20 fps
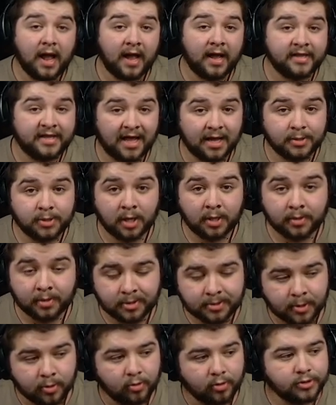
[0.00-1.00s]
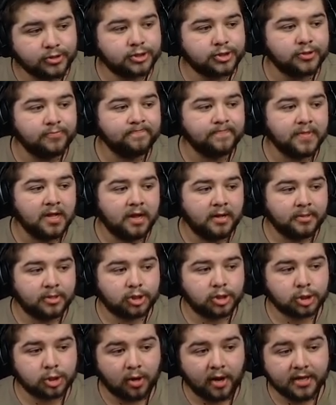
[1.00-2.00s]
and get further forwards. the
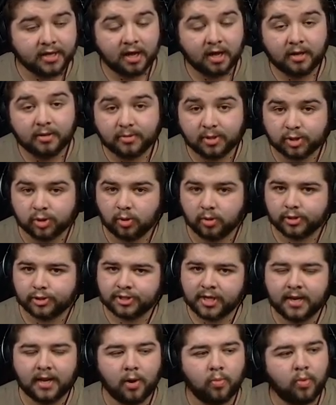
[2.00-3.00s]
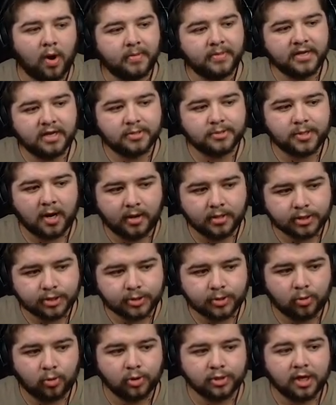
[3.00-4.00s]
striker, the sort of centre one, the advanced
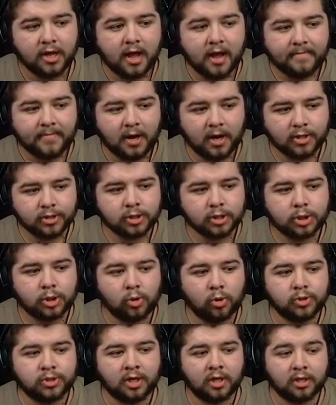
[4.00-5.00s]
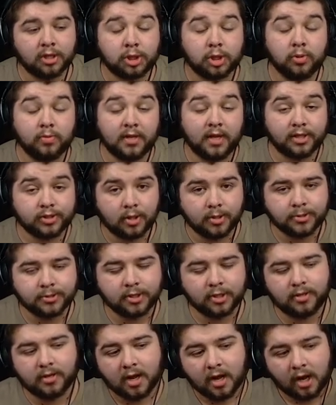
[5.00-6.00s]
forward, pass it shorter, shoot less
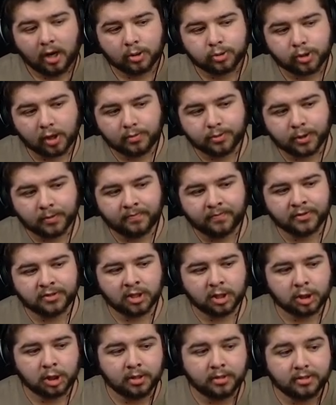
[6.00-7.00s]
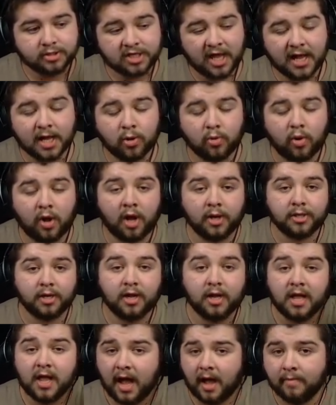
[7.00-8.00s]
often, roam from position, tackle harder
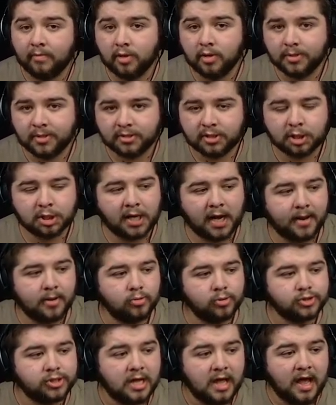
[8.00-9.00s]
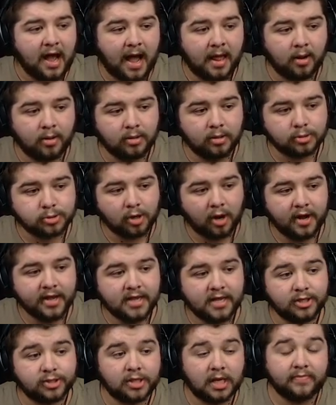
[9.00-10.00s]
and move into channels. And on the right
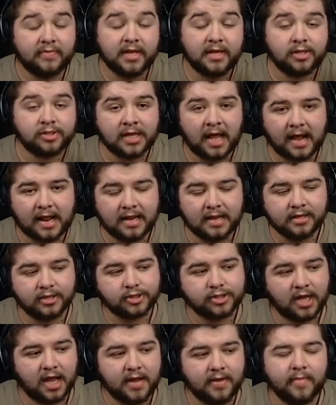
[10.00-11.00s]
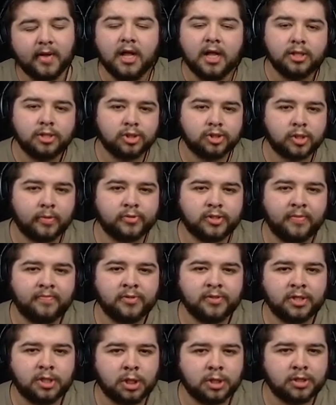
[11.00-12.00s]
is going to be exactly the same, just obviously
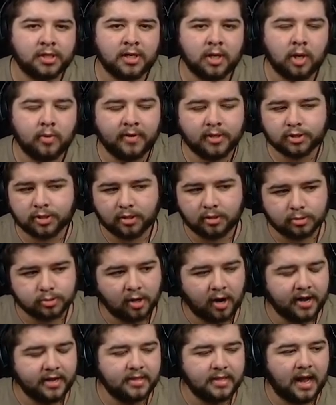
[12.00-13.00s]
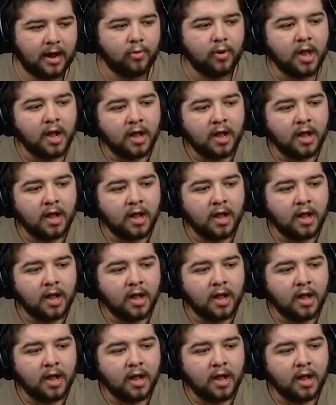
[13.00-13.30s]
positioned a little bit to the right. Now,